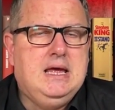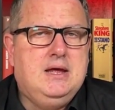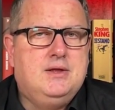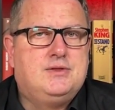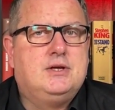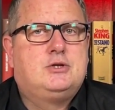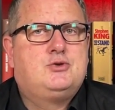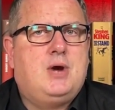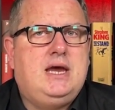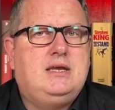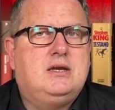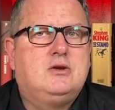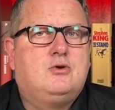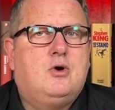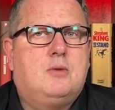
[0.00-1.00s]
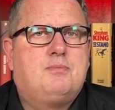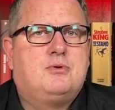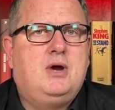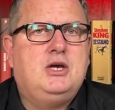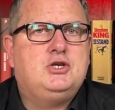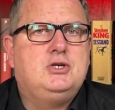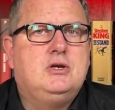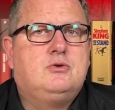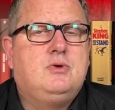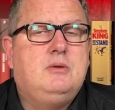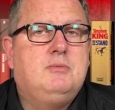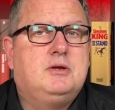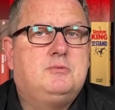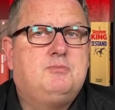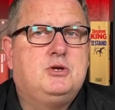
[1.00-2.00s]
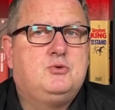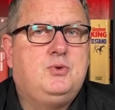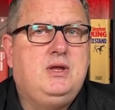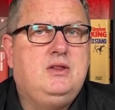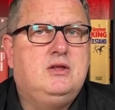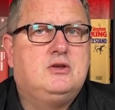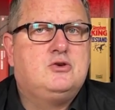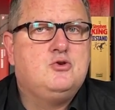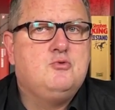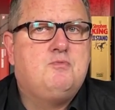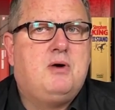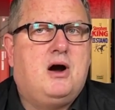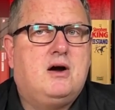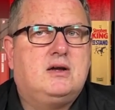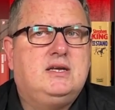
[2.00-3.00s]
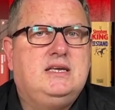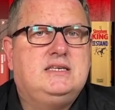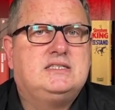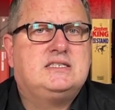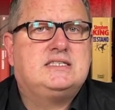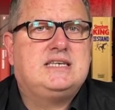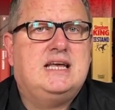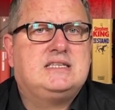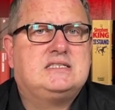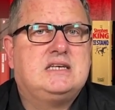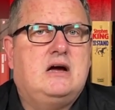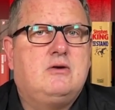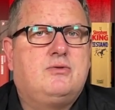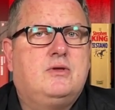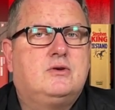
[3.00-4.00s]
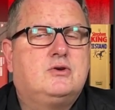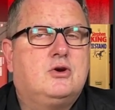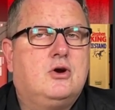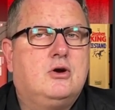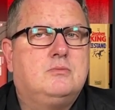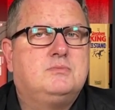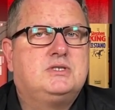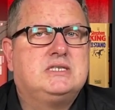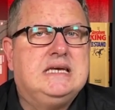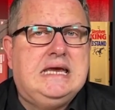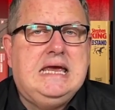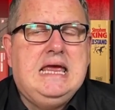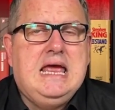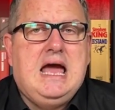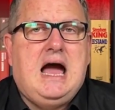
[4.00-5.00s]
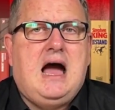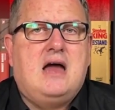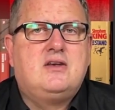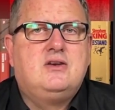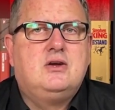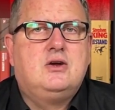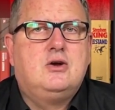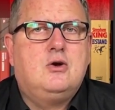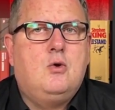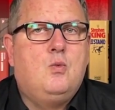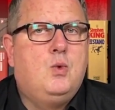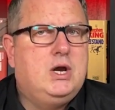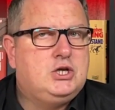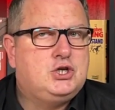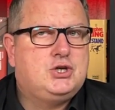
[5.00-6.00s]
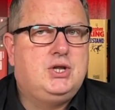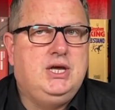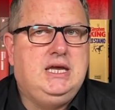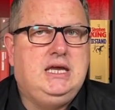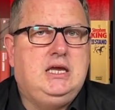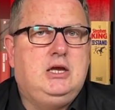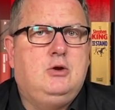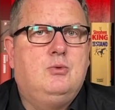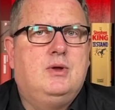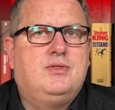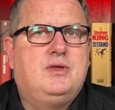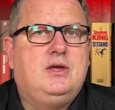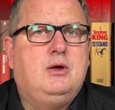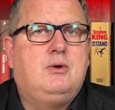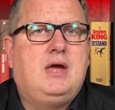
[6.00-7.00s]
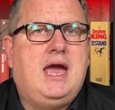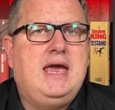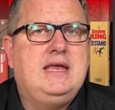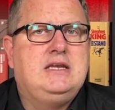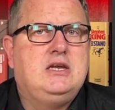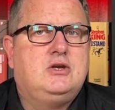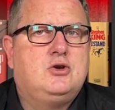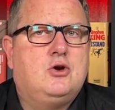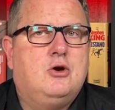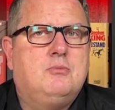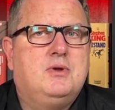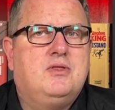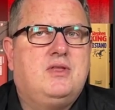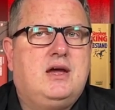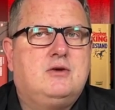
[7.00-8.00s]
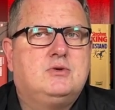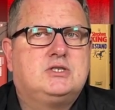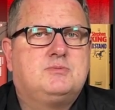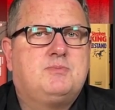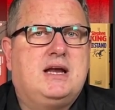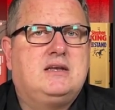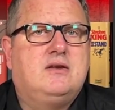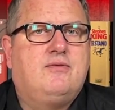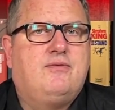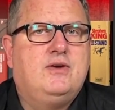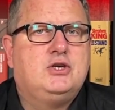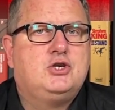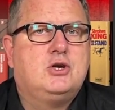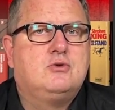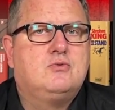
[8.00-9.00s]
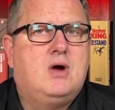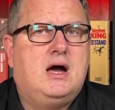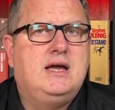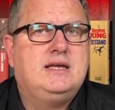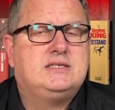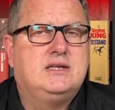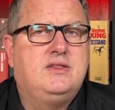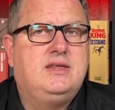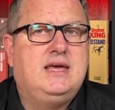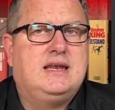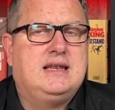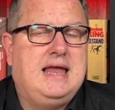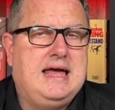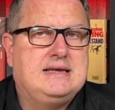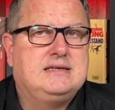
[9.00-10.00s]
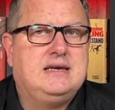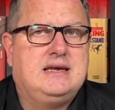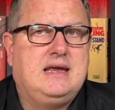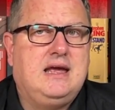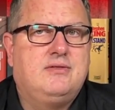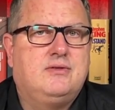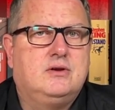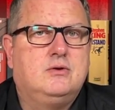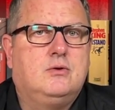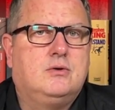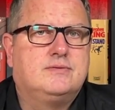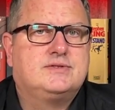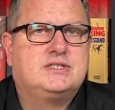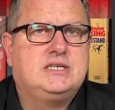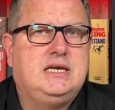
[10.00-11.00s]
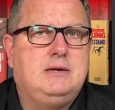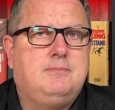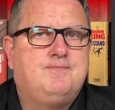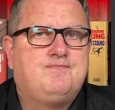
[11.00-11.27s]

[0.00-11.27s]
The trade and cooperation agreement between the two parties sets out the terms under which the EU and the UK determine their respective fishing rights in the Atlantic and the North Sea.